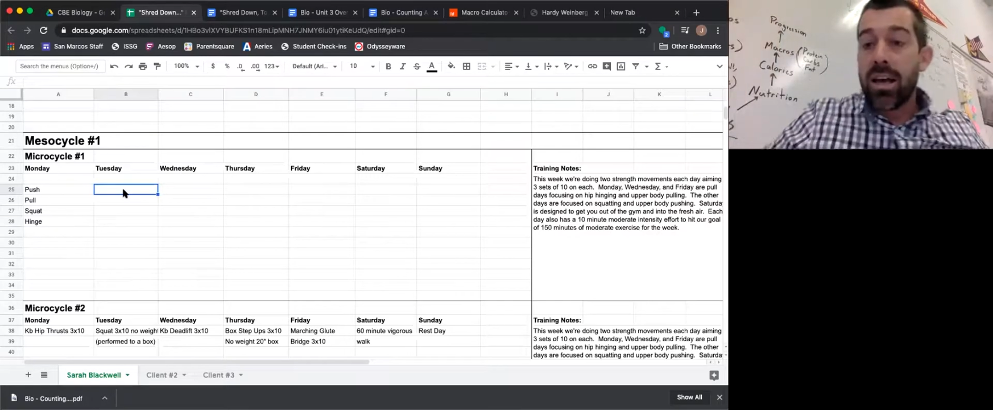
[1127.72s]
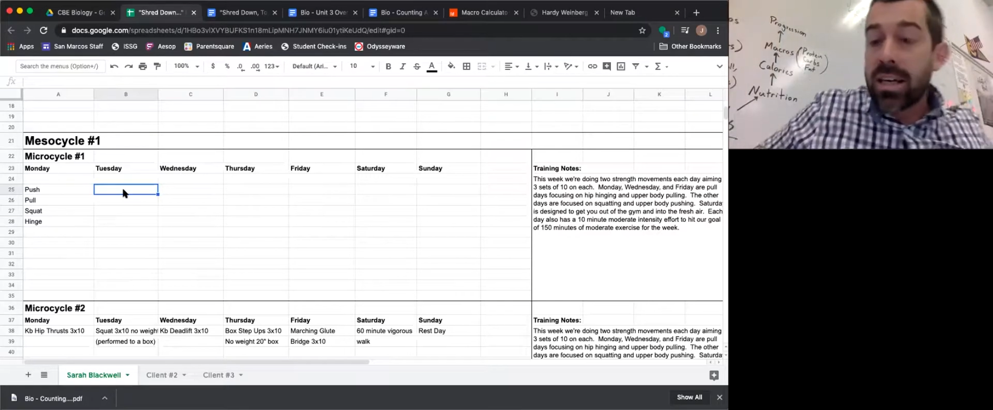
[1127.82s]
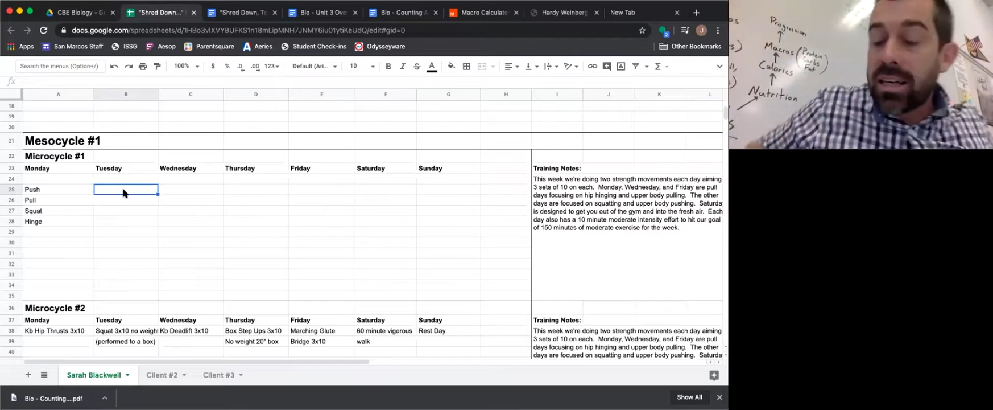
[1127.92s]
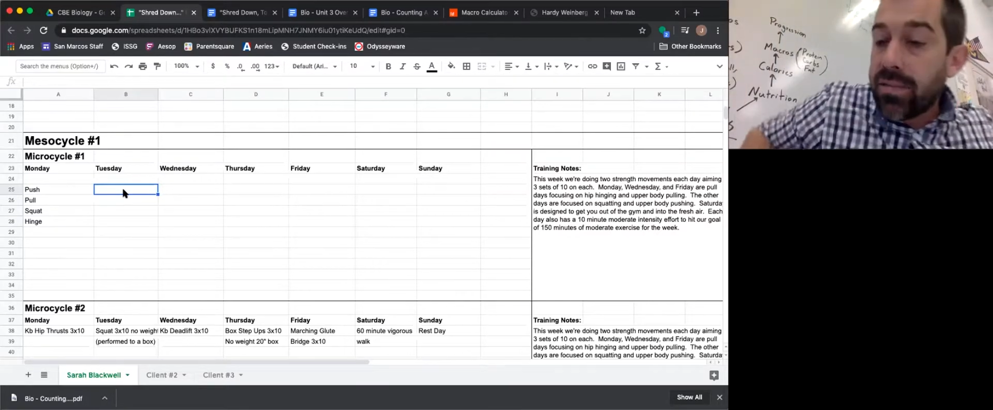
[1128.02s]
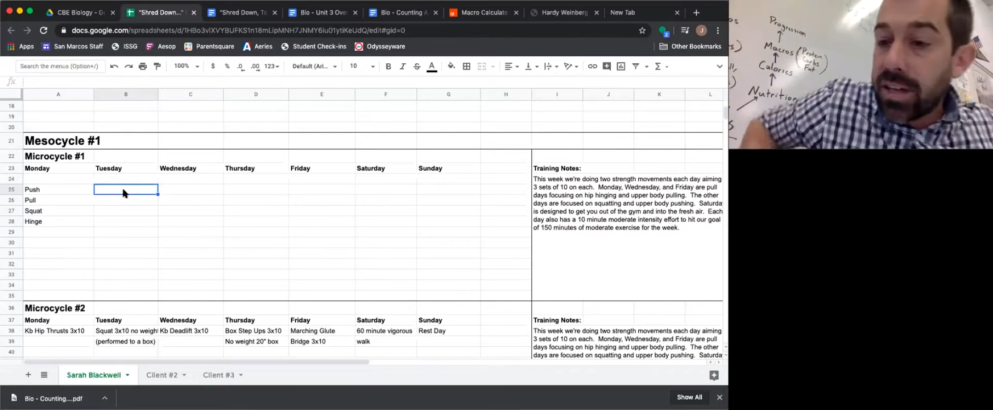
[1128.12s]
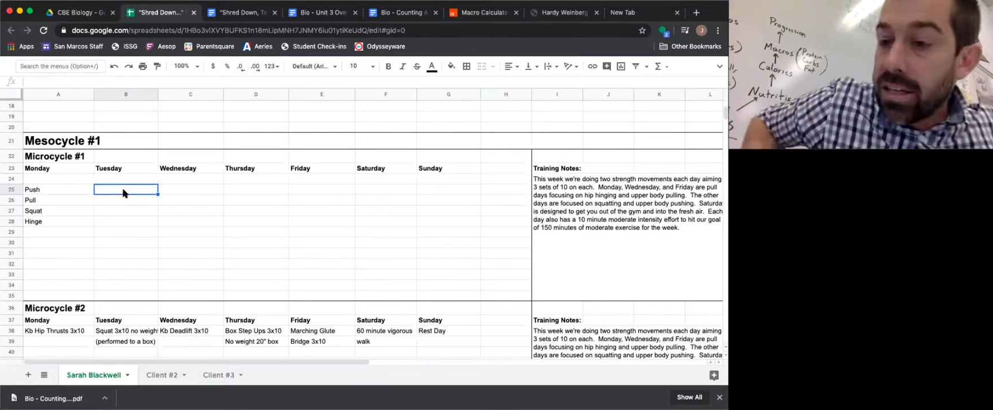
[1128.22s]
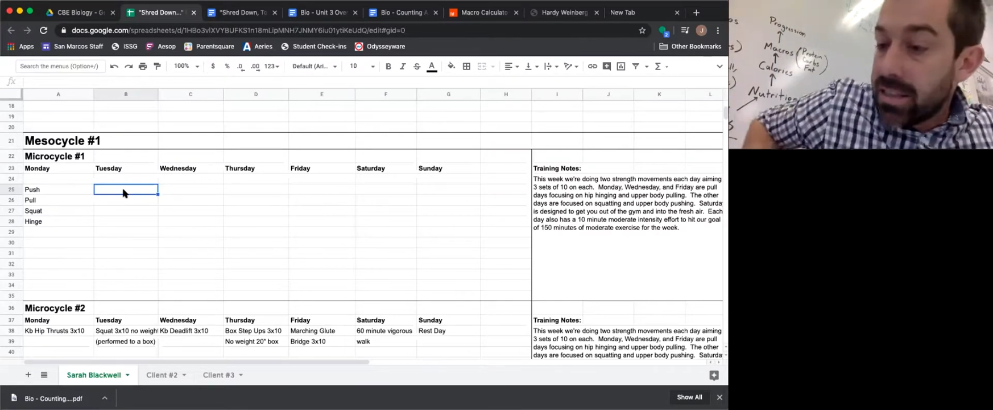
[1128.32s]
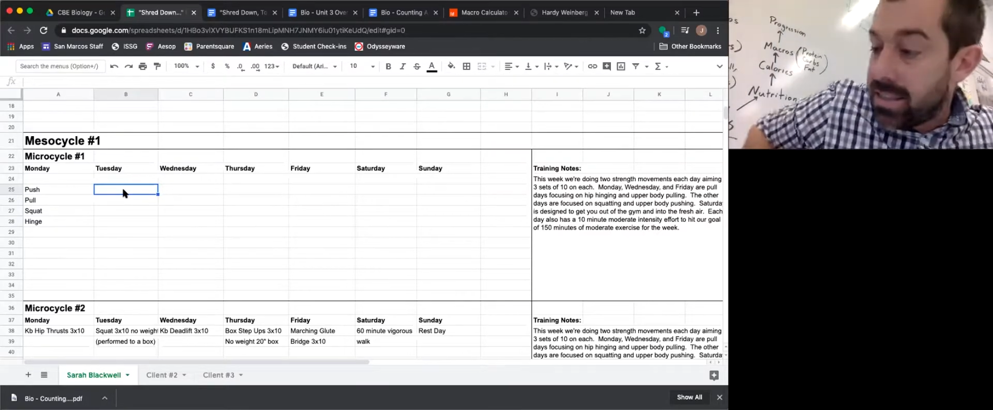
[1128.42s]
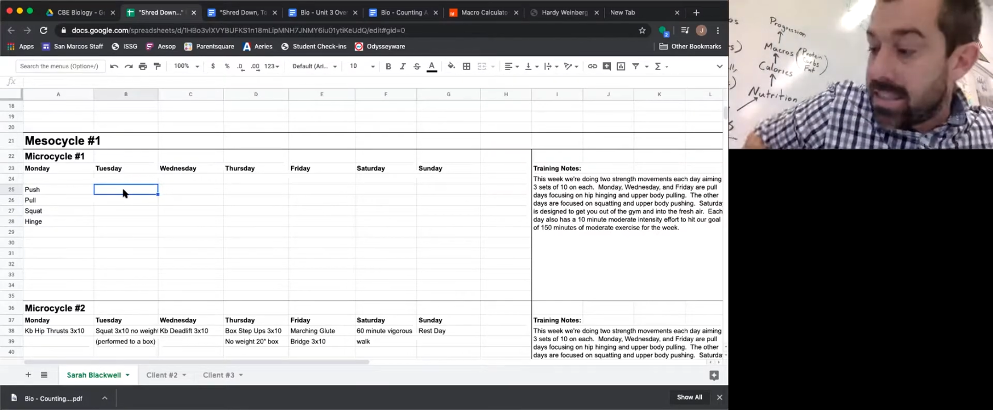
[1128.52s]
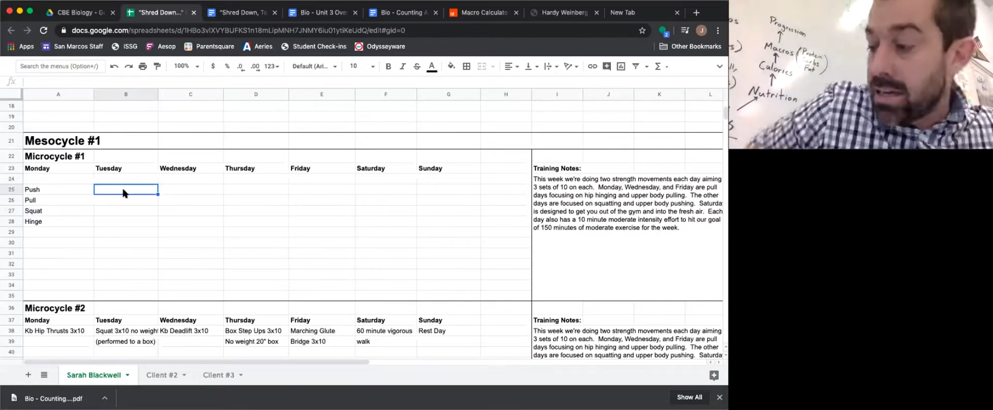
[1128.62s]

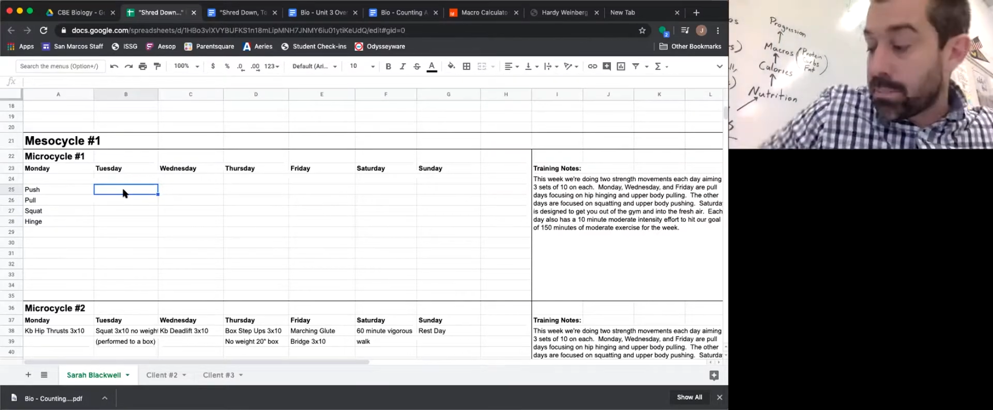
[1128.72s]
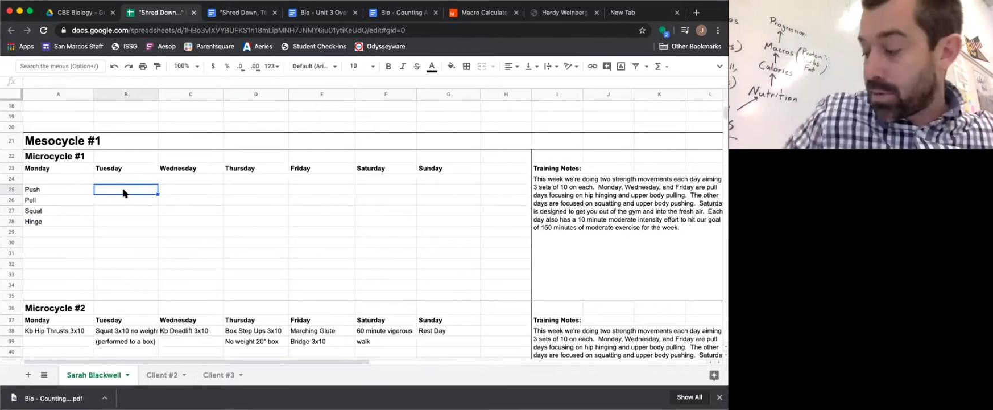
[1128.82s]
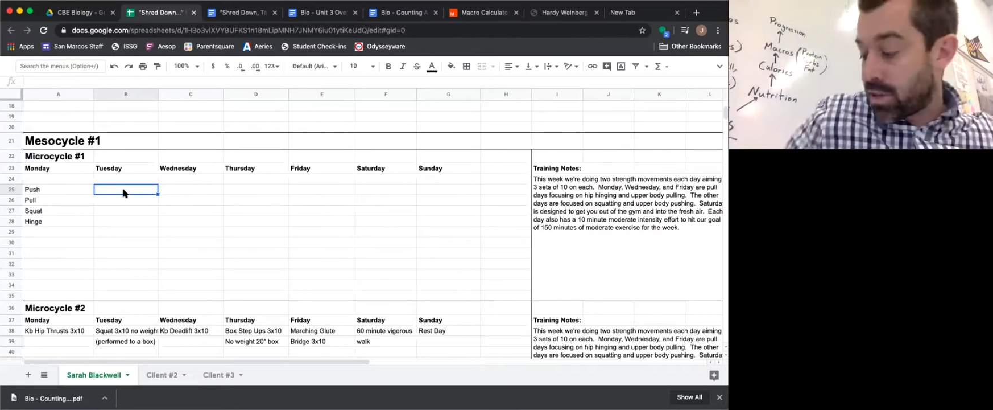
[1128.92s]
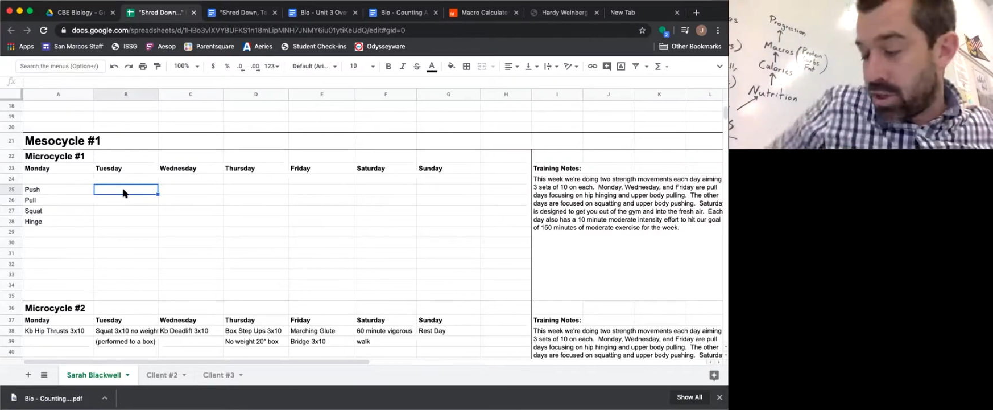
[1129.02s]
Even dips,